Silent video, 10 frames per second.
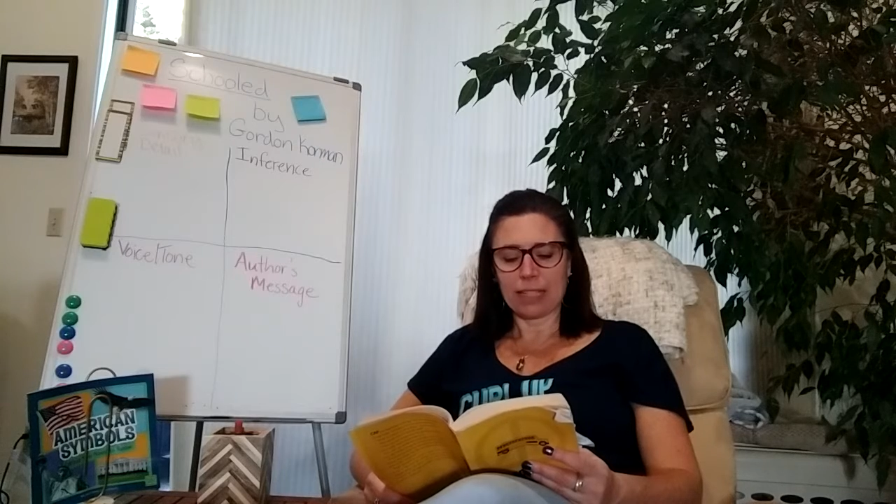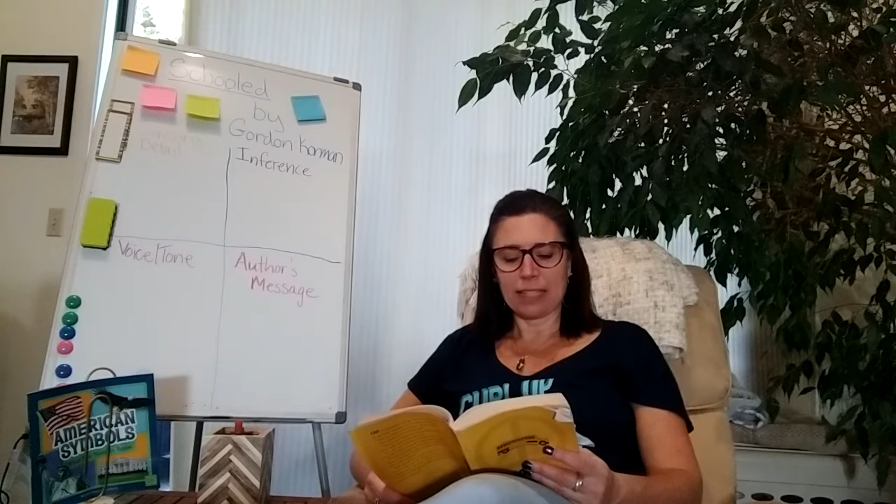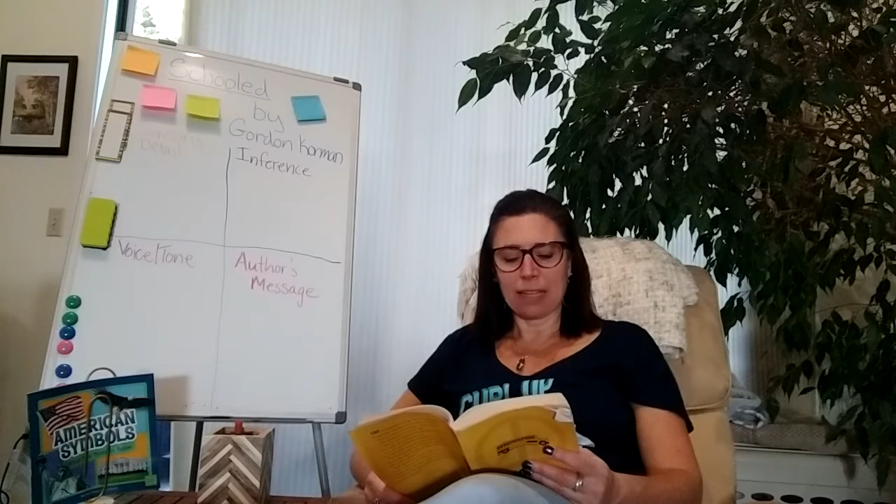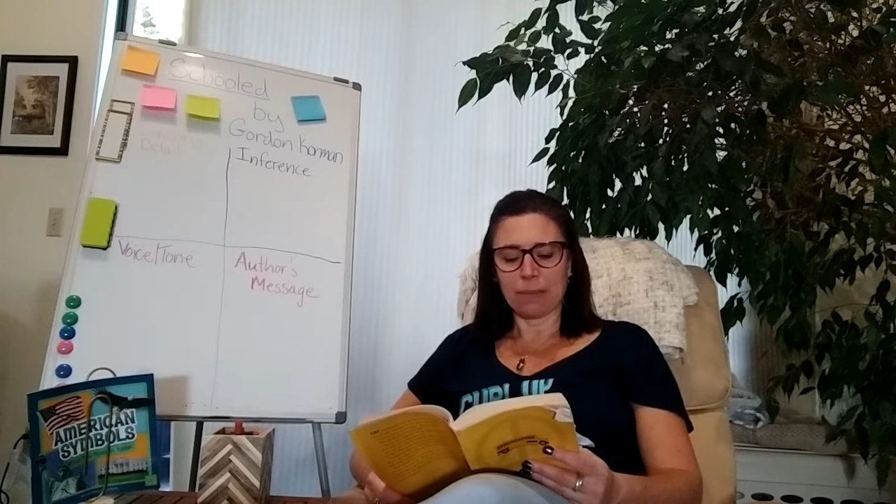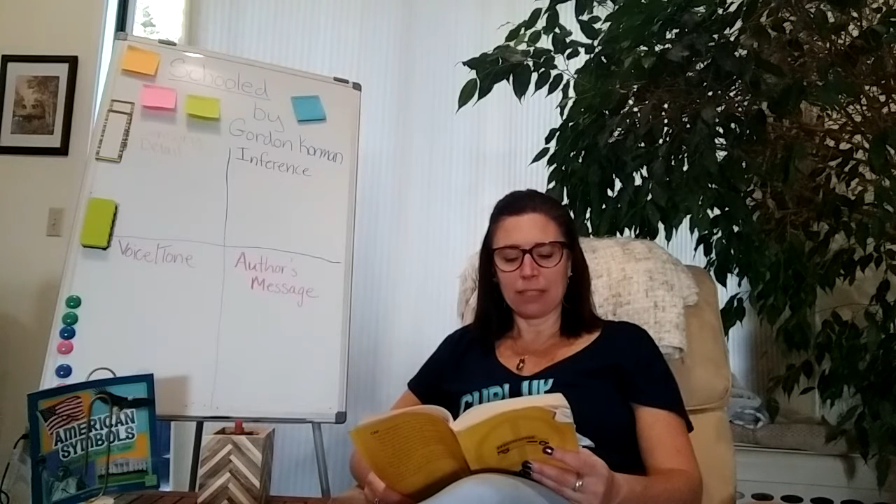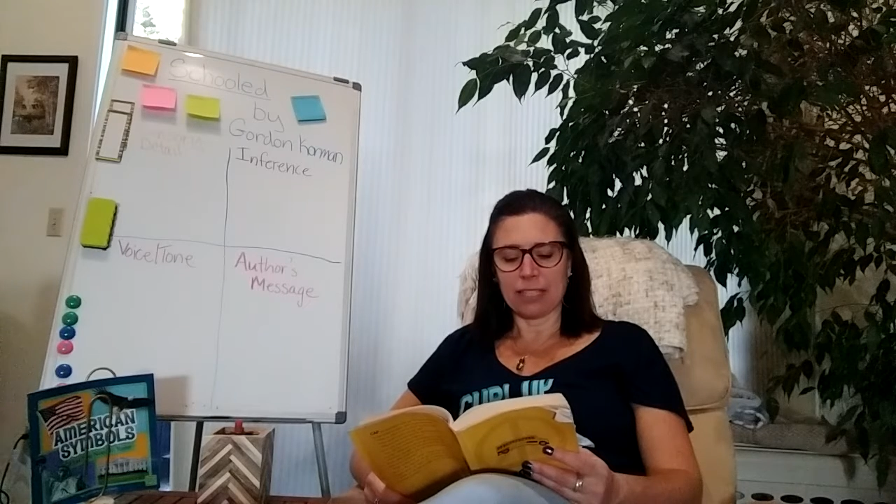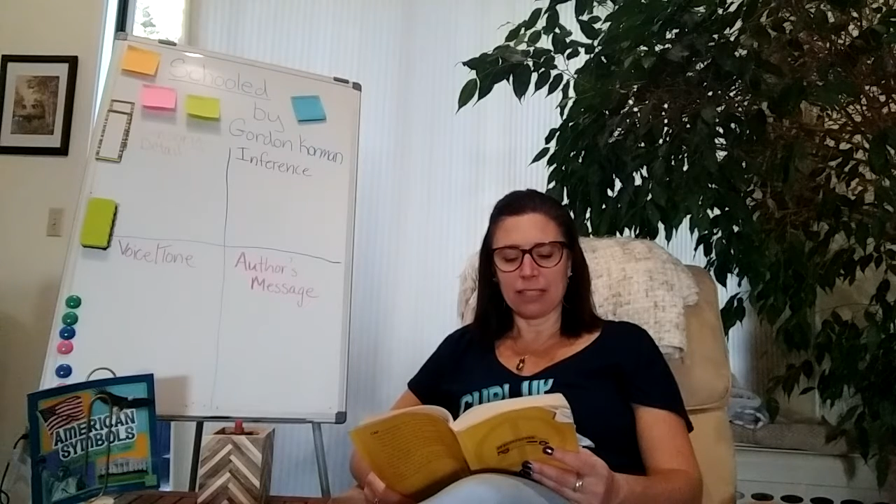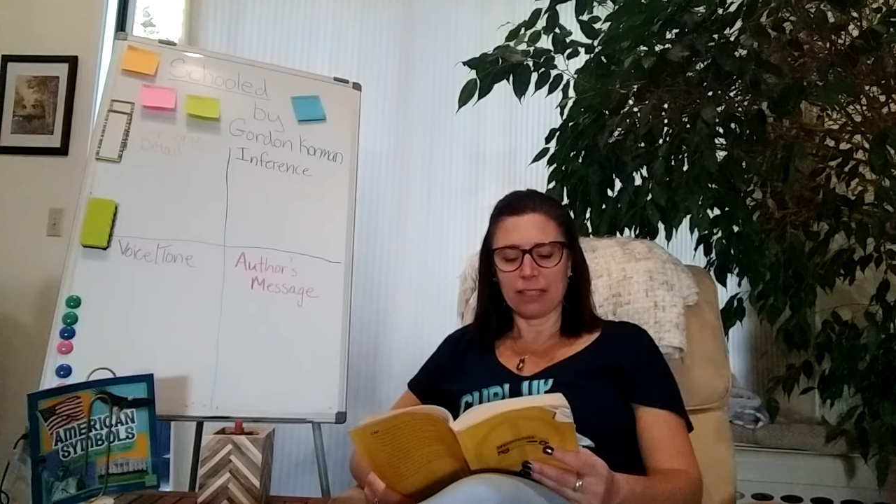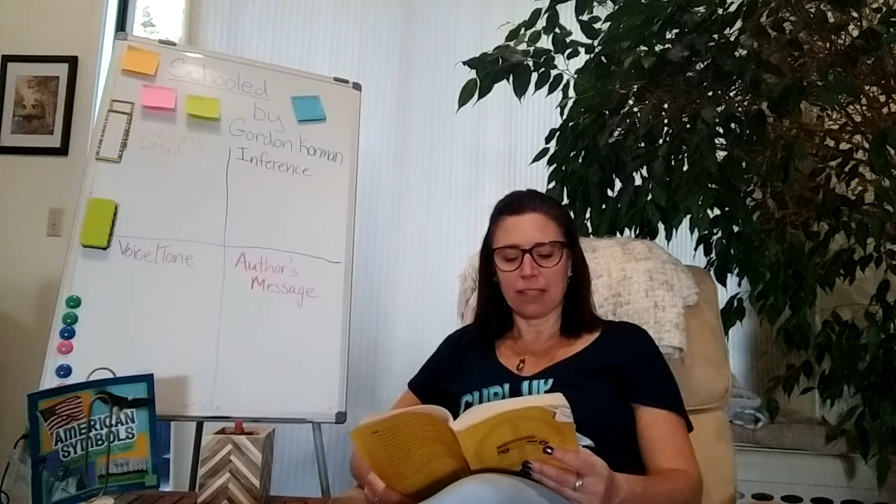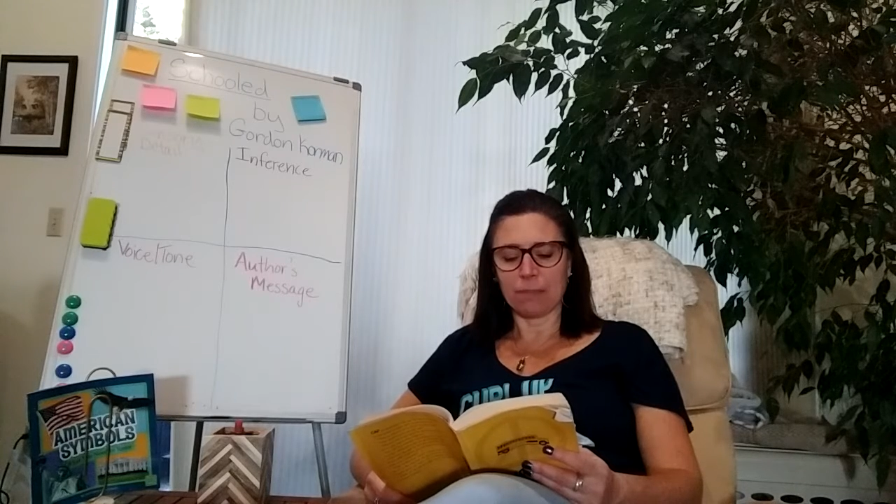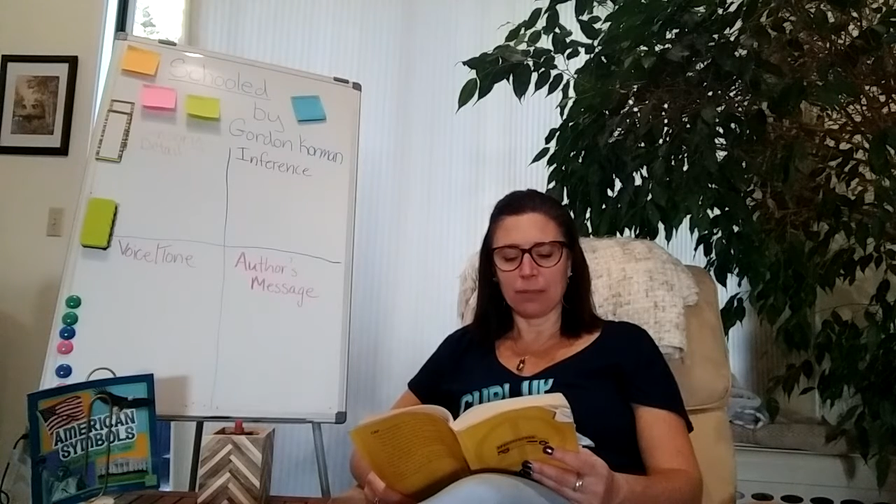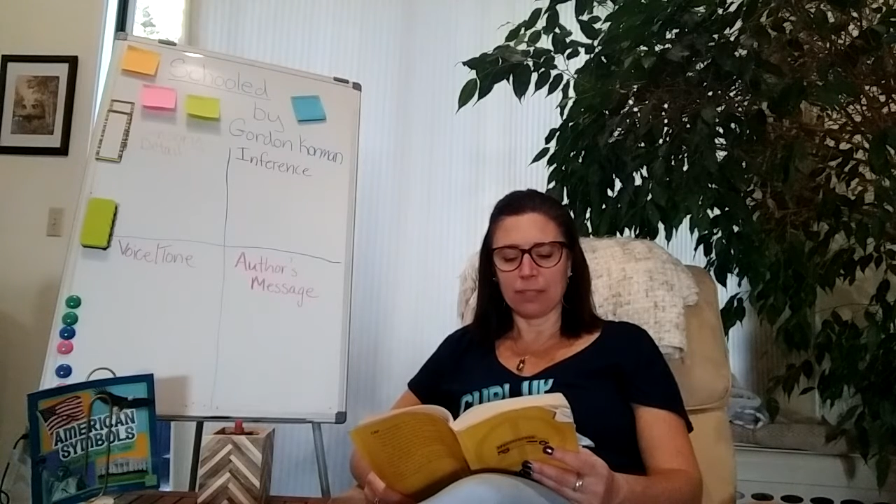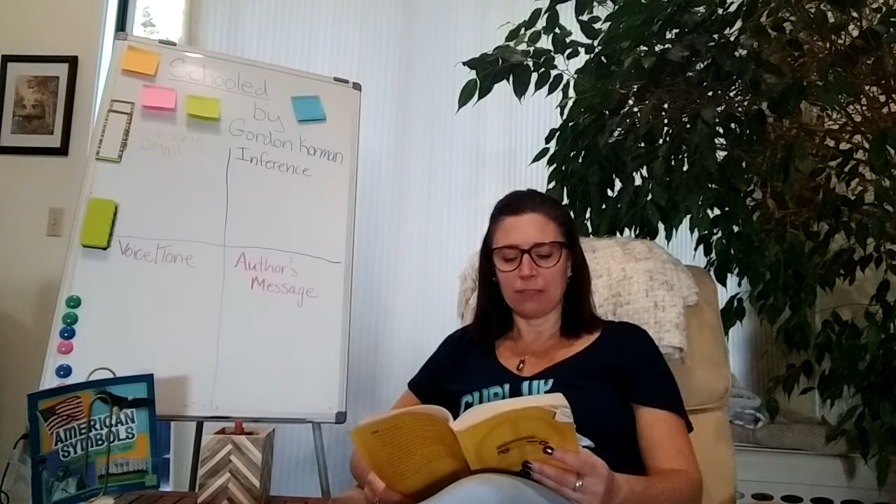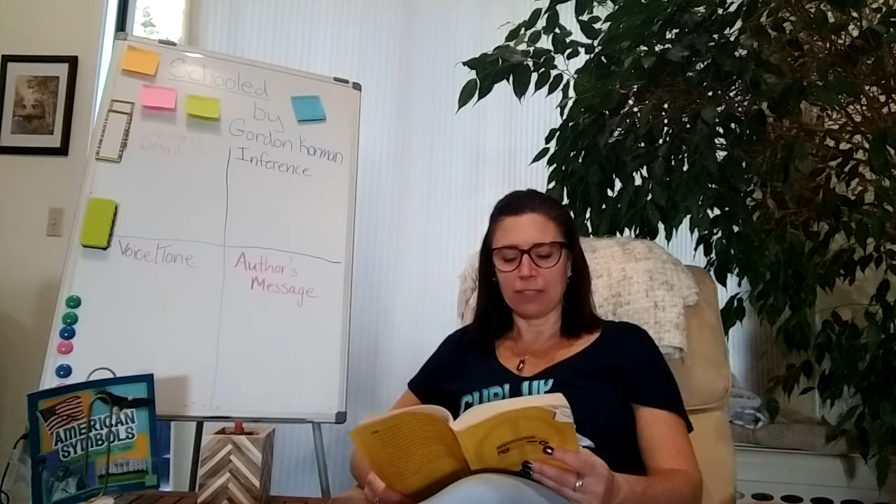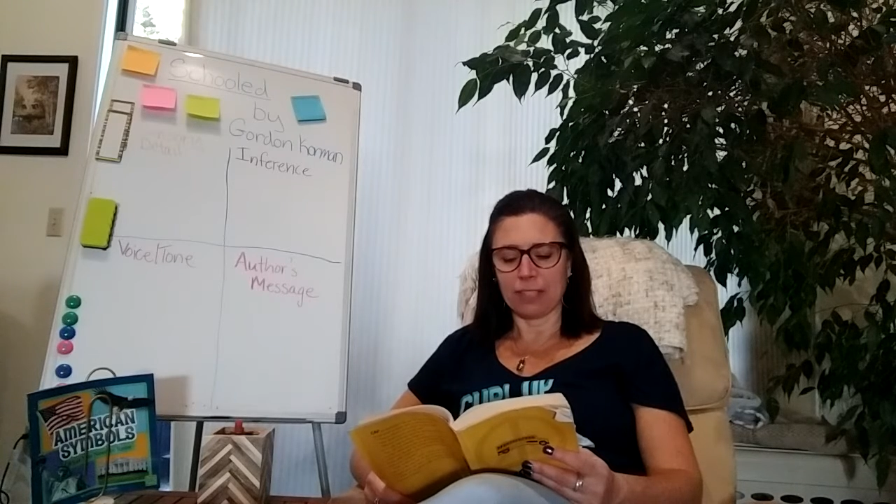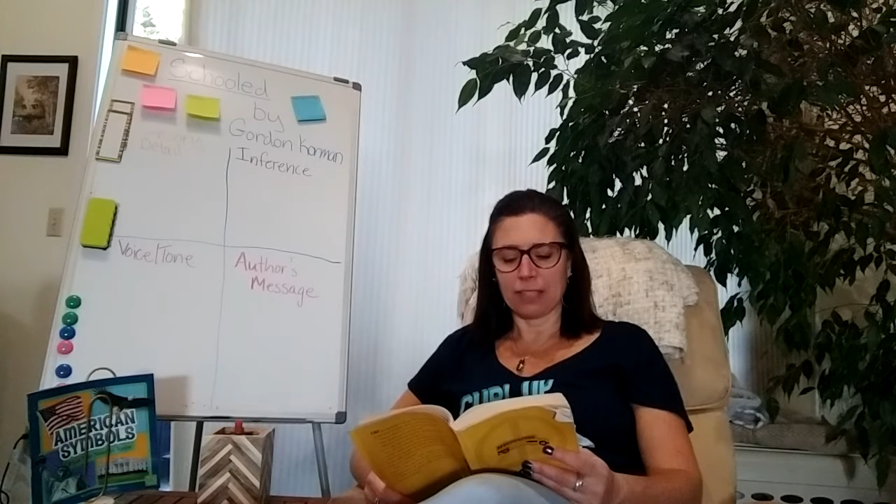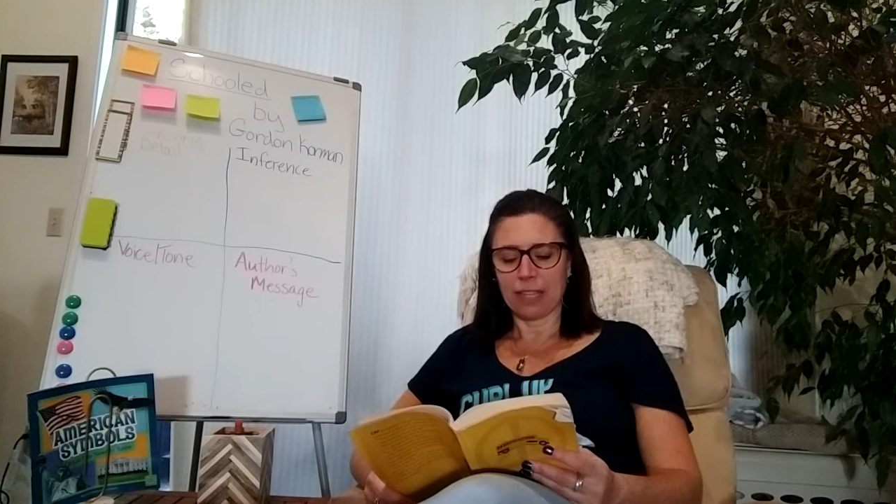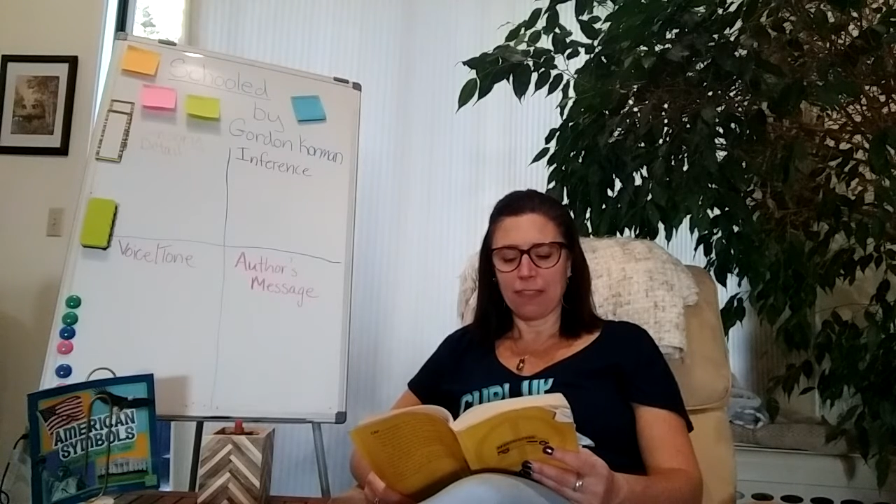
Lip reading: examined it, unbelieving.